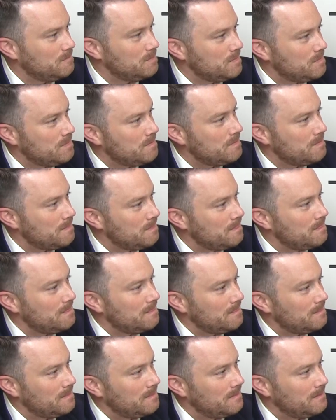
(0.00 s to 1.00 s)

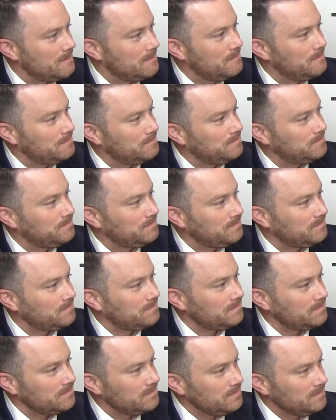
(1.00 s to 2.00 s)

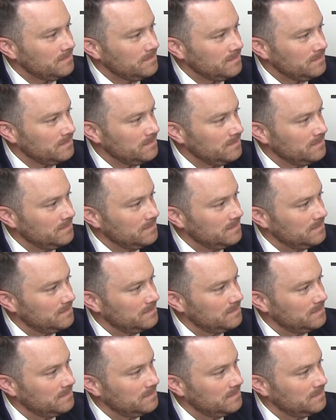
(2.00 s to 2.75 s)
[no speech]